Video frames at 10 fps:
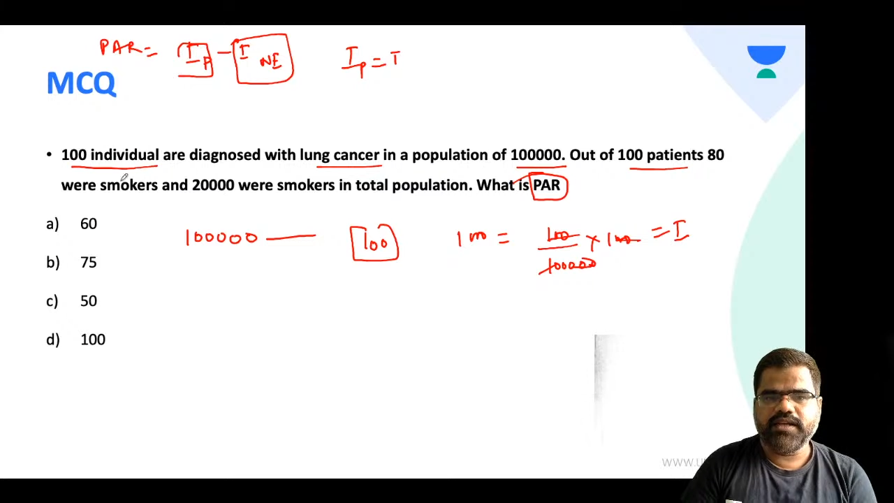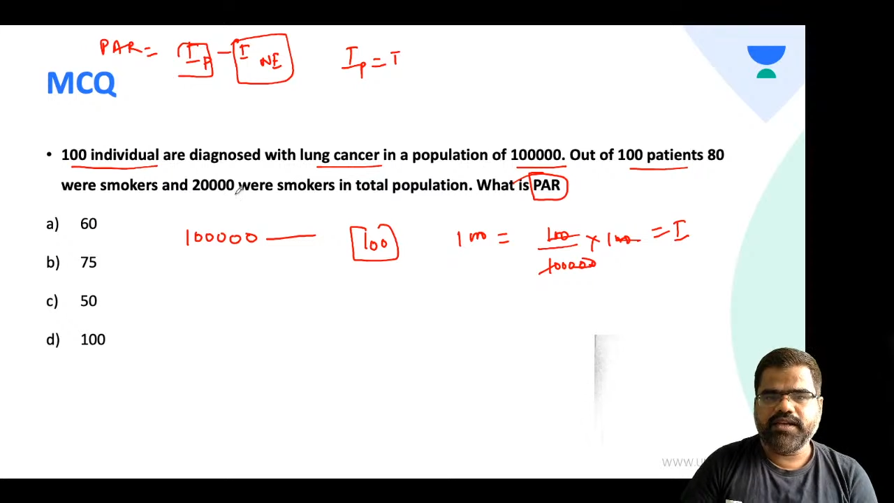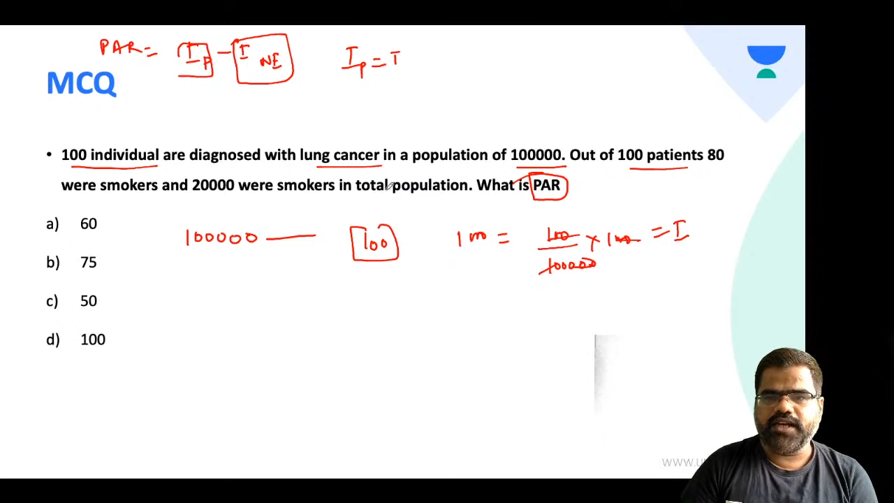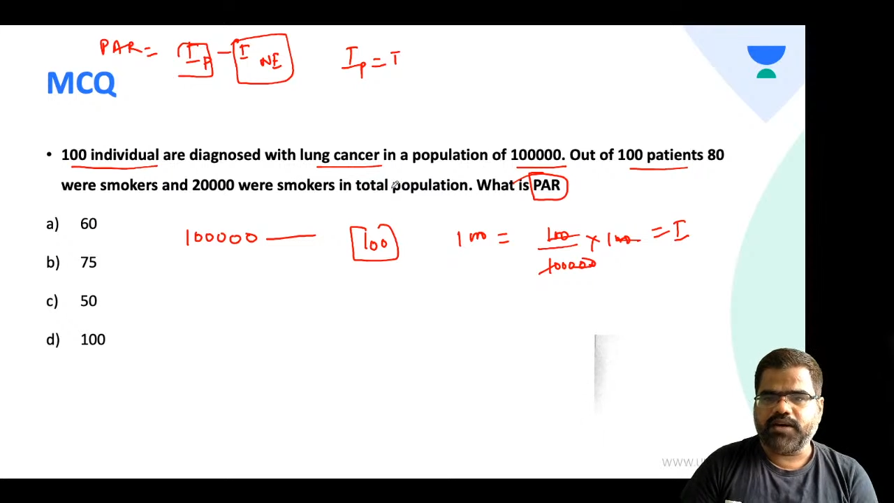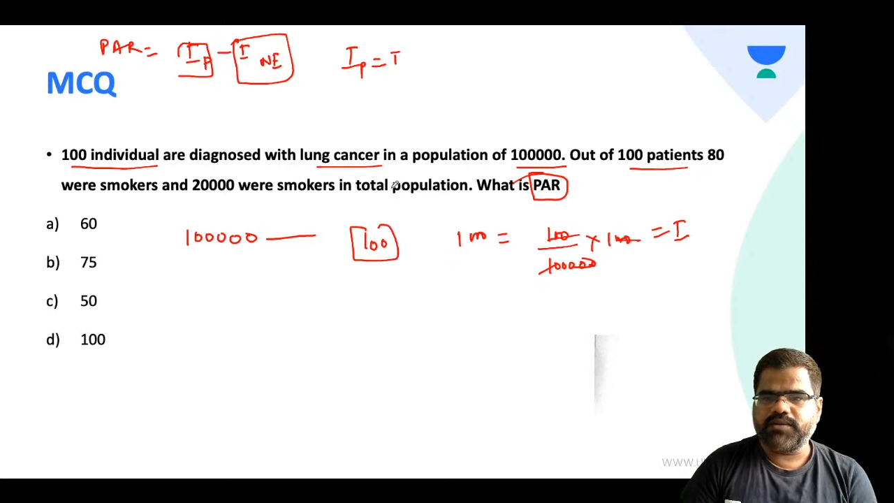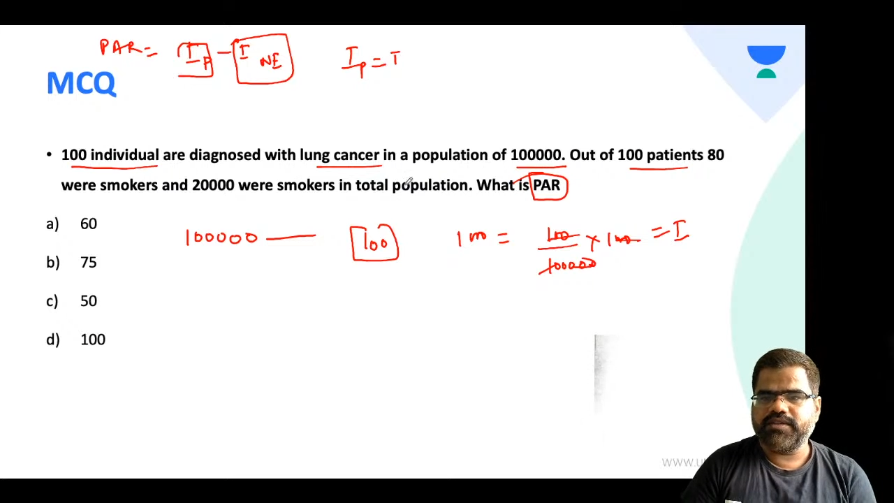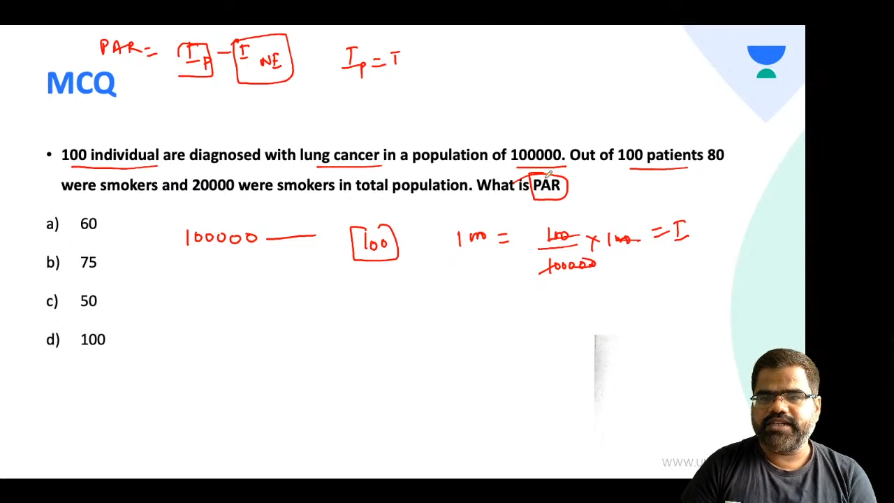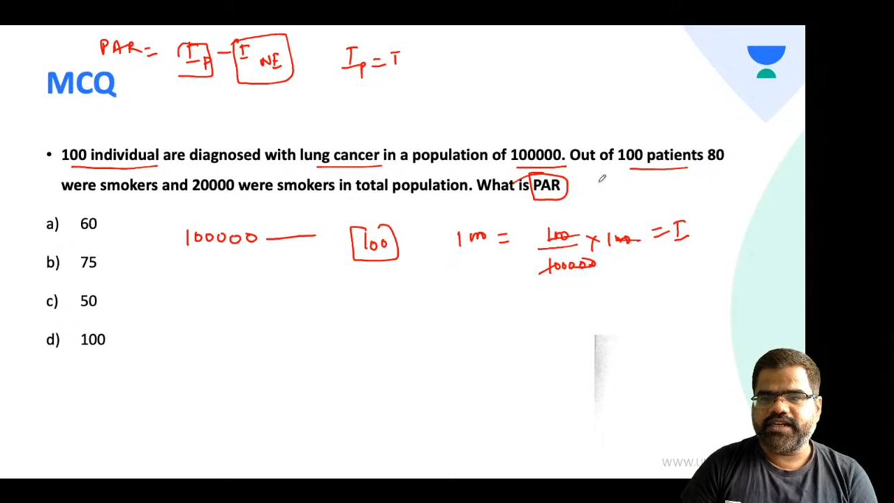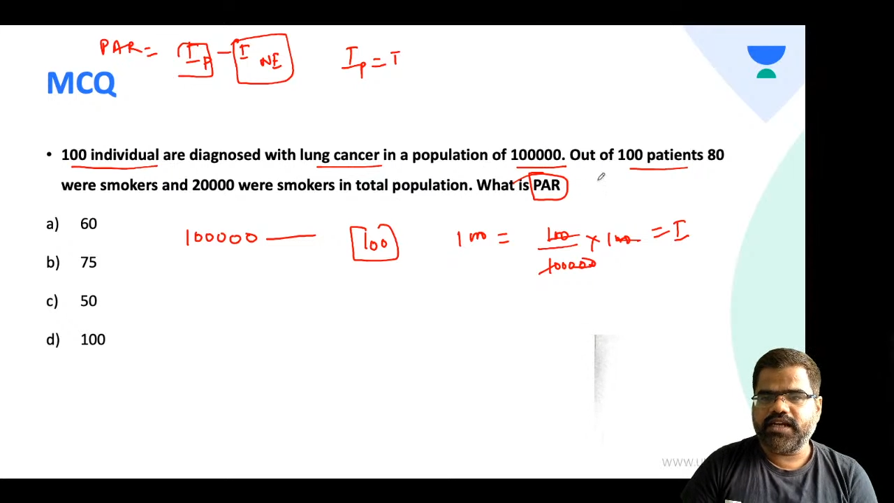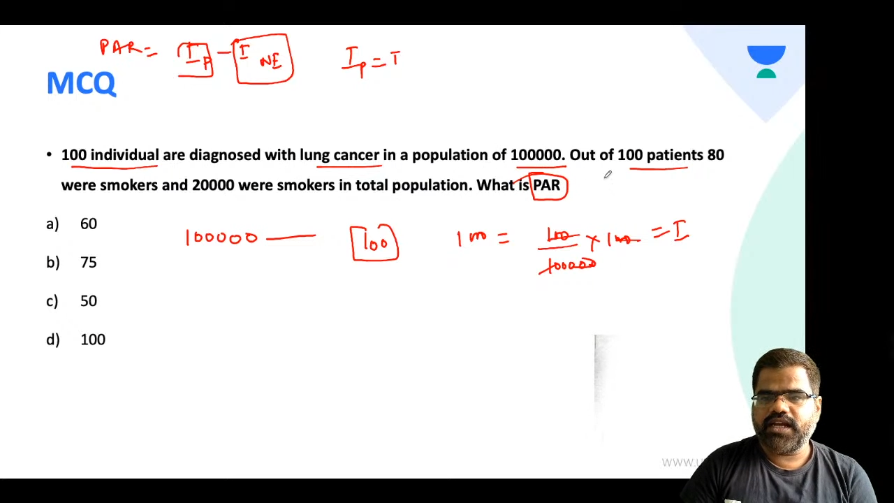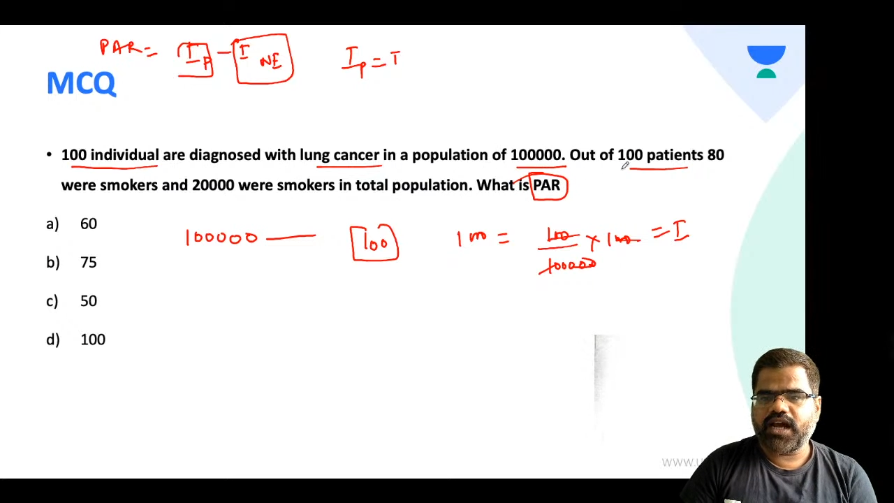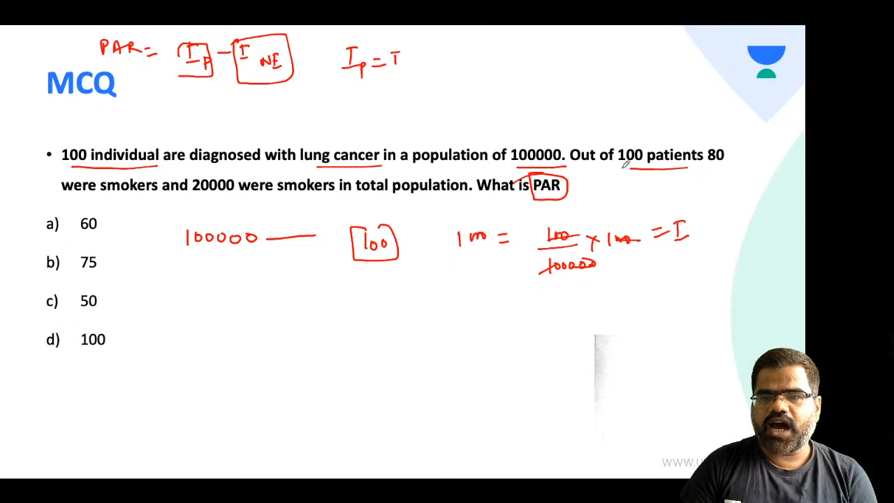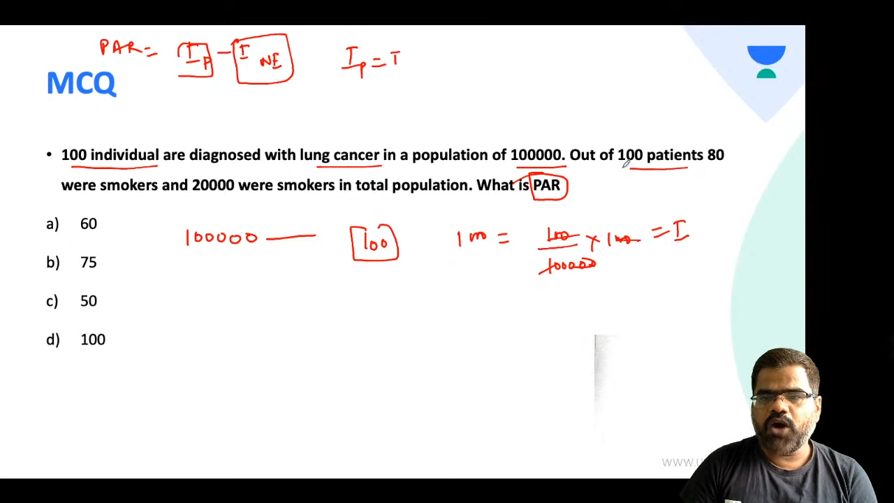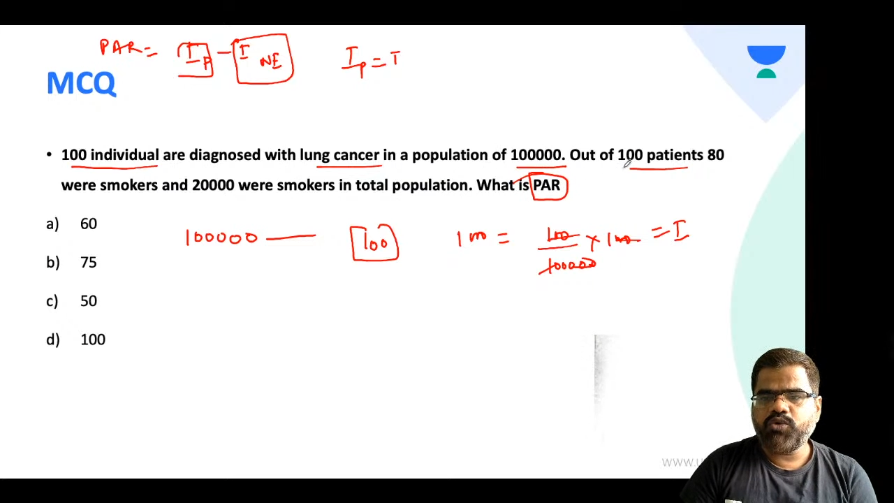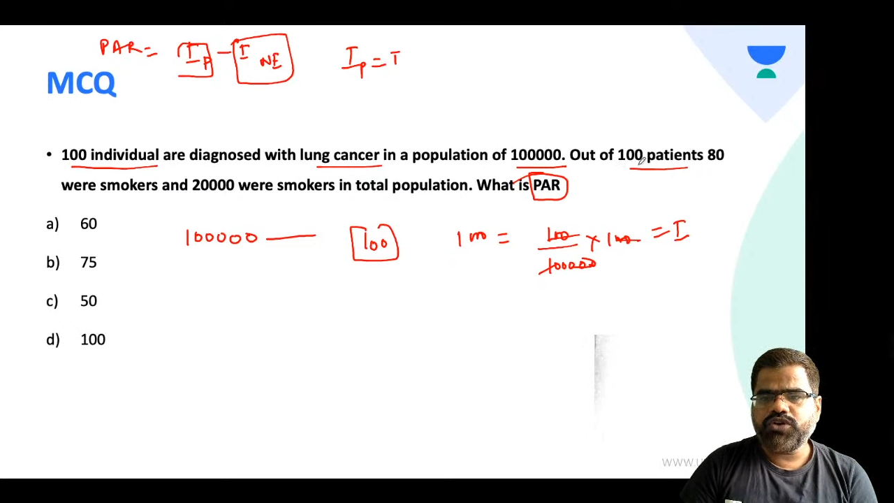Now read,
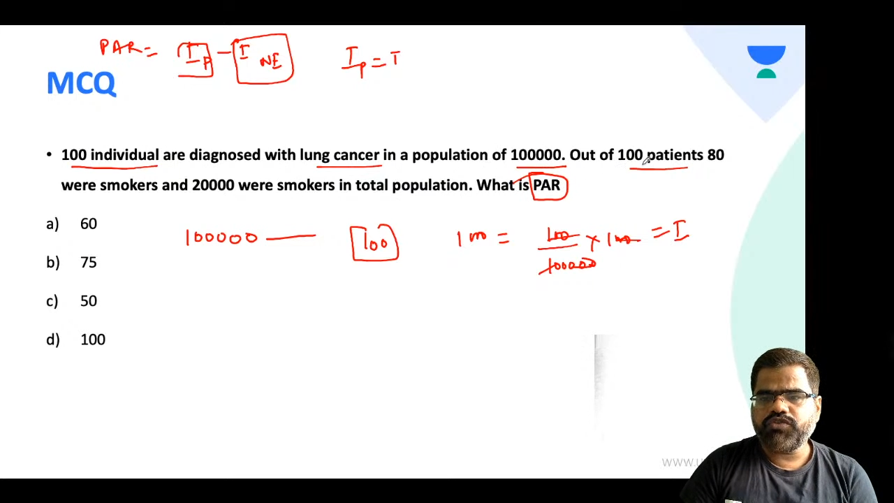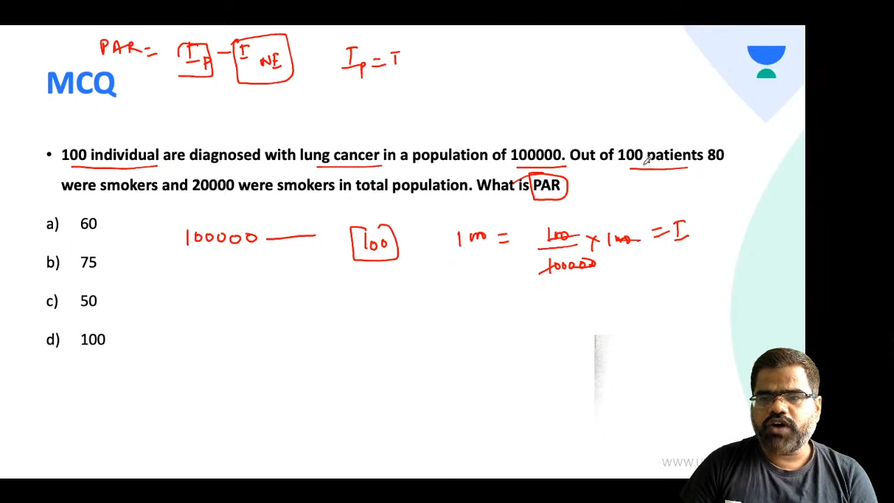out of